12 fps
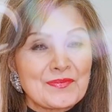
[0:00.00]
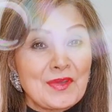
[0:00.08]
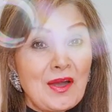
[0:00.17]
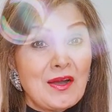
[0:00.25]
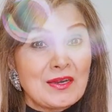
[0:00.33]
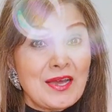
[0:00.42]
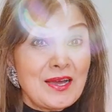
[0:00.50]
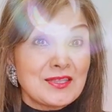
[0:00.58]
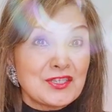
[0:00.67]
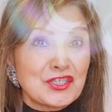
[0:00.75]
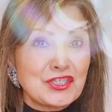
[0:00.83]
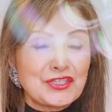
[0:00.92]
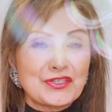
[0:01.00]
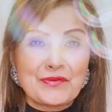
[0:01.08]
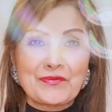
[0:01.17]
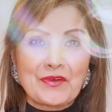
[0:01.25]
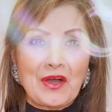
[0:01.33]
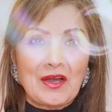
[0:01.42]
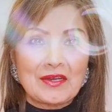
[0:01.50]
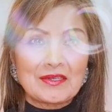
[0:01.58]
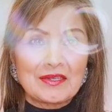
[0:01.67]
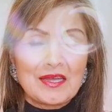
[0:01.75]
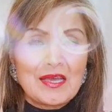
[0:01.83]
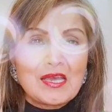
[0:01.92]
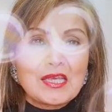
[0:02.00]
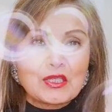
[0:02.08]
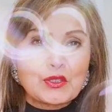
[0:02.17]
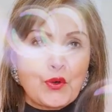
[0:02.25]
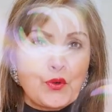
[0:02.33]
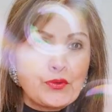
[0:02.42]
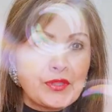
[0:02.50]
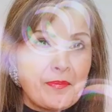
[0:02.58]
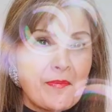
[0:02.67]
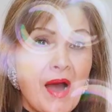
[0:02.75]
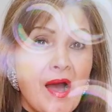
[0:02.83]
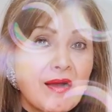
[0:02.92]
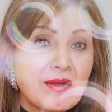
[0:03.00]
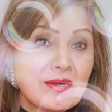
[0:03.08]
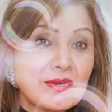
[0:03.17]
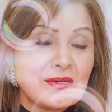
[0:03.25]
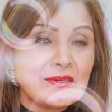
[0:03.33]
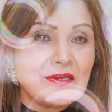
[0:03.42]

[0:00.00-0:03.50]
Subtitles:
God, are the children of God. So the mark